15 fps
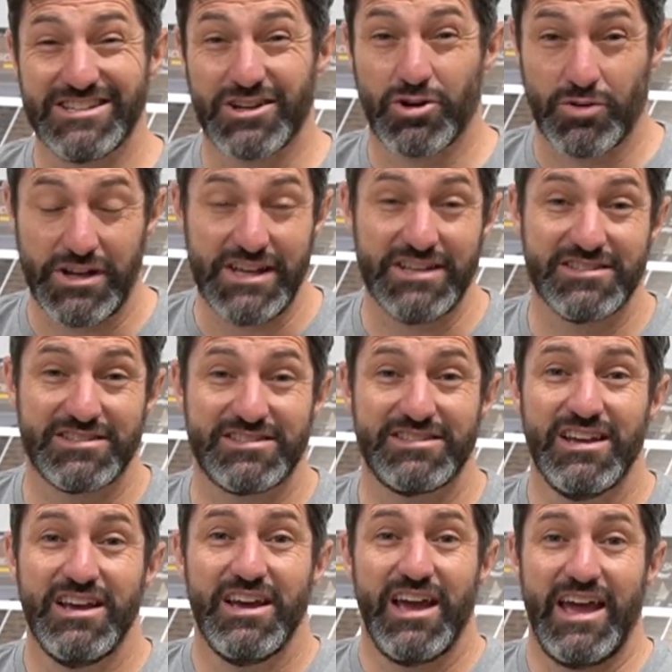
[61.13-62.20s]
degrees
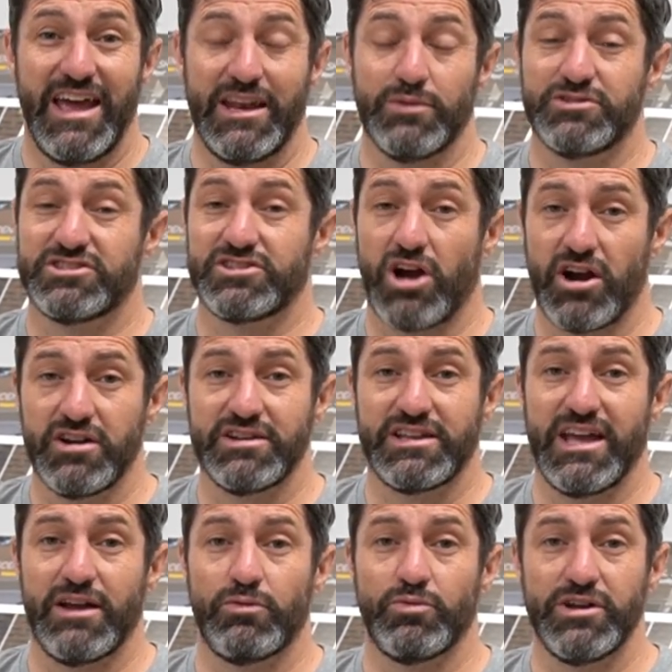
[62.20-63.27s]
and it was starting to
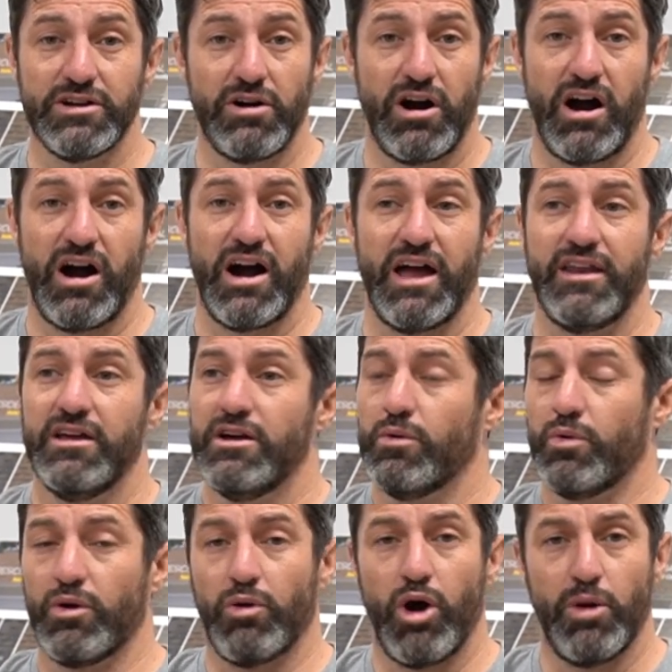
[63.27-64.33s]
get real hot.
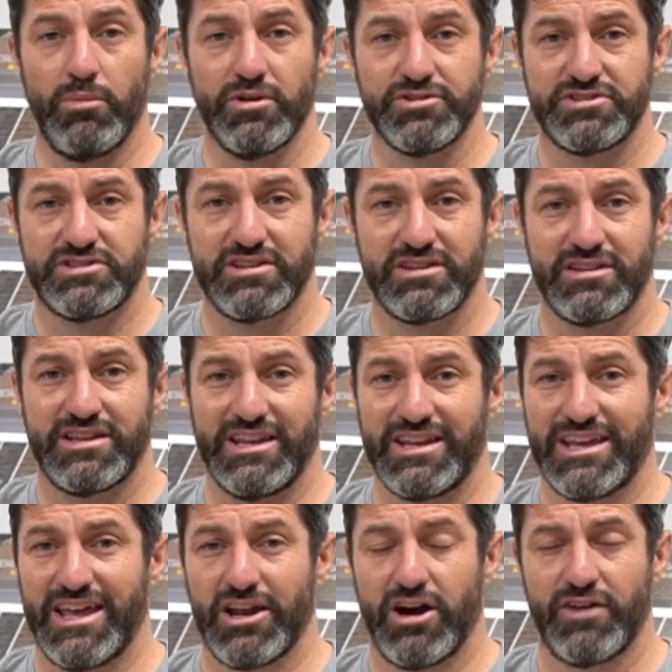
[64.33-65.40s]
We were almost
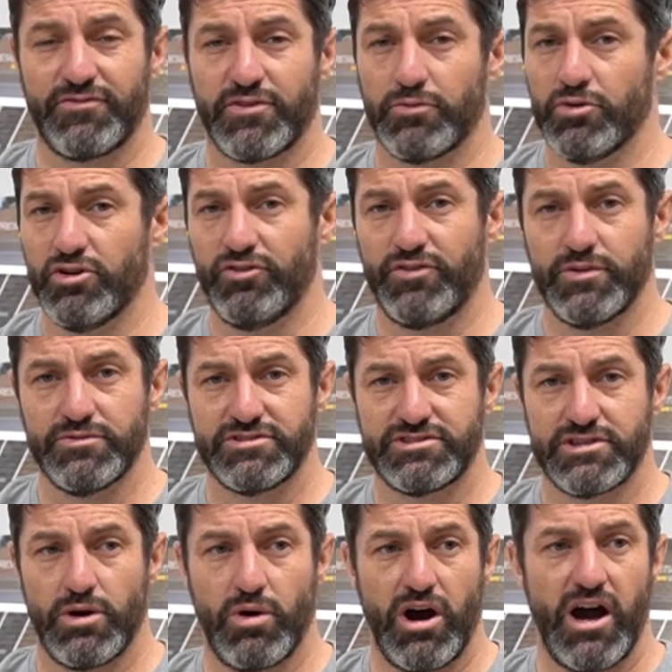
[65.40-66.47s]
gonna get off the roof. It was
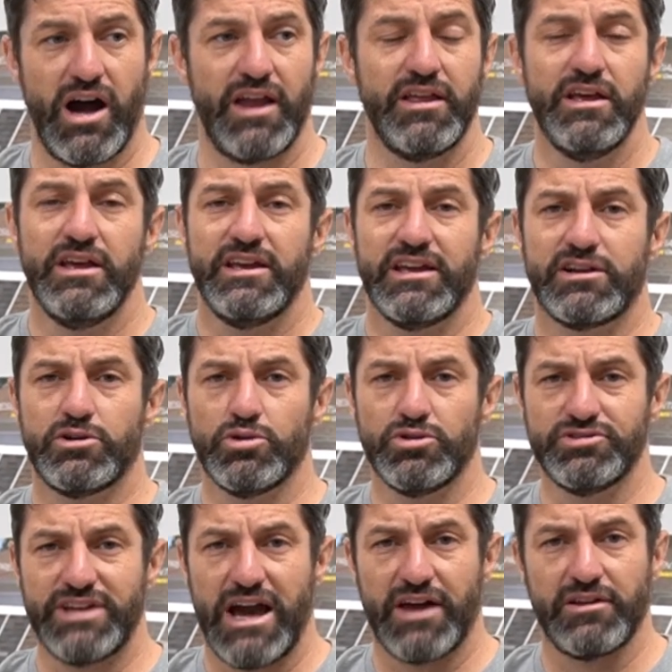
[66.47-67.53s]
so hot. It
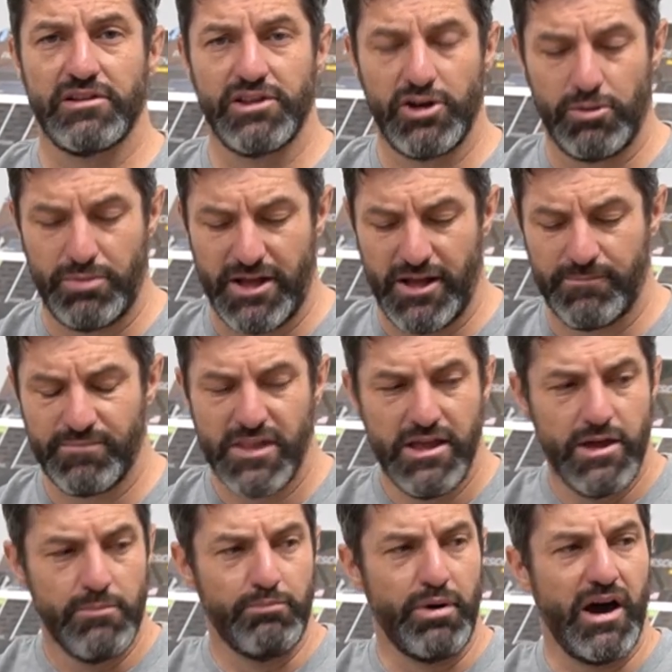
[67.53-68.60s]
cooled down a little bit,
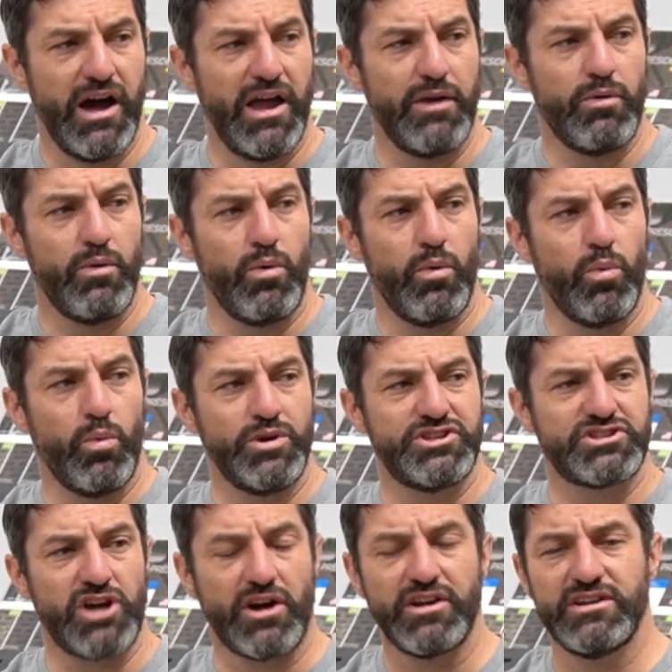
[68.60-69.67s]
but we
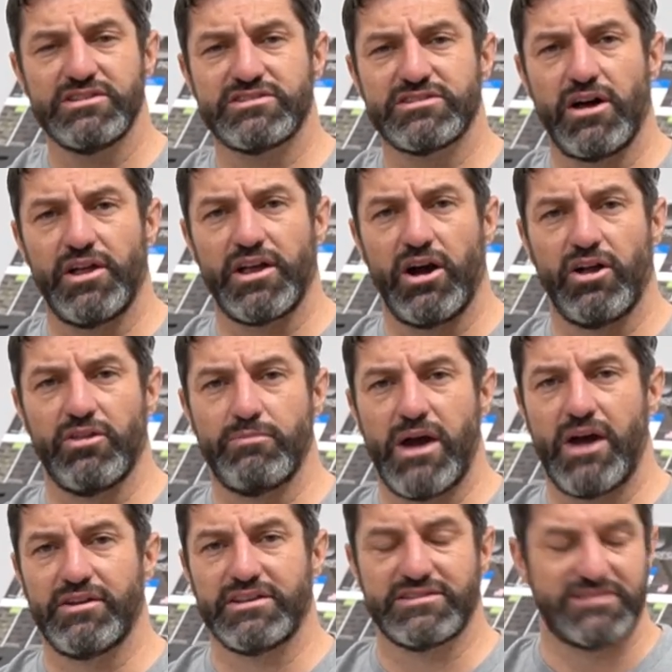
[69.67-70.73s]
started installing all the
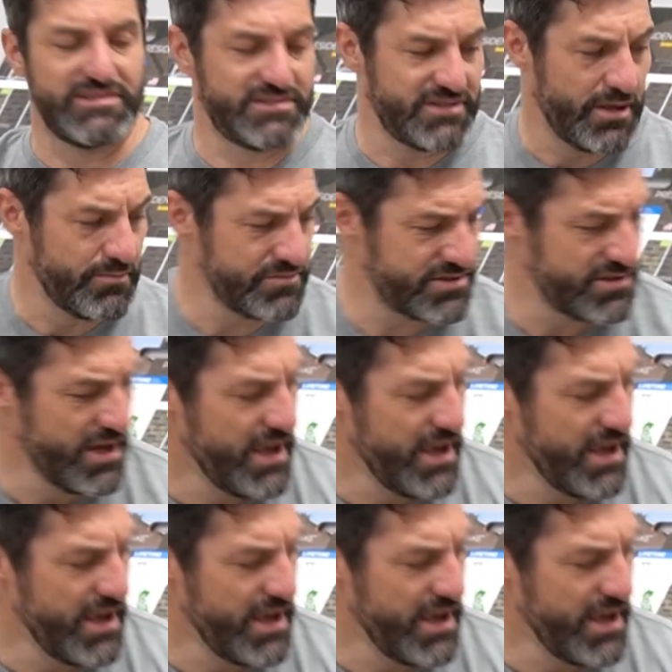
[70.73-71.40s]
mounting systems,